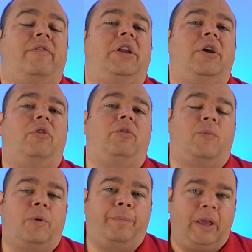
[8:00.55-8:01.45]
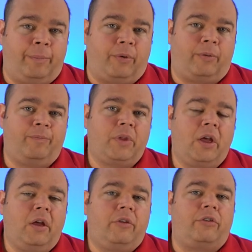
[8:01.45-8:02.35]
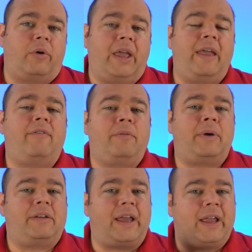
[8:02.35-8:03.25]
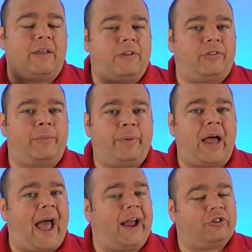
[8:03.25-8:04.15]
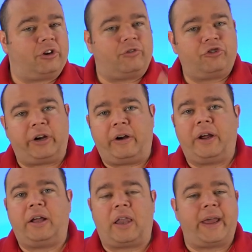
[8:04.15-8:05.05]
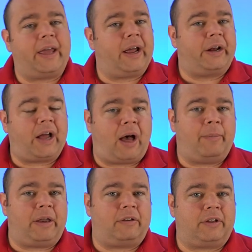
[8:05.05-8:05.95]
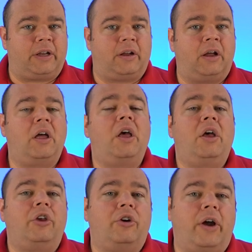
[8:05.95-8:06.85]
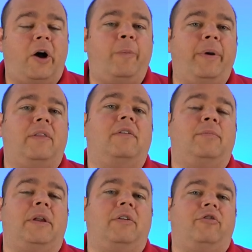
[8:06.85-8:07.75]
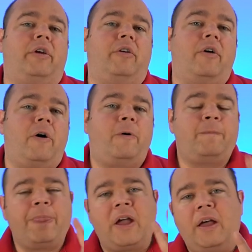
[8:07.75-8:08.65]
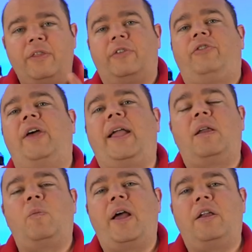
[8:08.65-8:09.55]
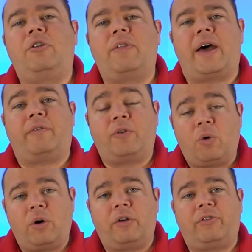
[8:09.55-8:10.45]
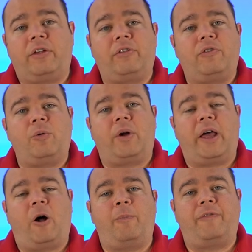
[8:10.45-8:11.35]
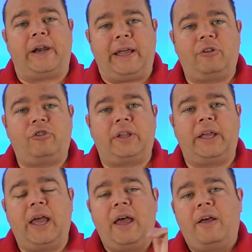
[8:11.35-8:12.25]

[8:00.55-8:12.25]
video to more people. So even by taking the simple action of sharing, liking, and commenting, you're helping this ministry grow. The second way to do that, of course, is if you want to help financially.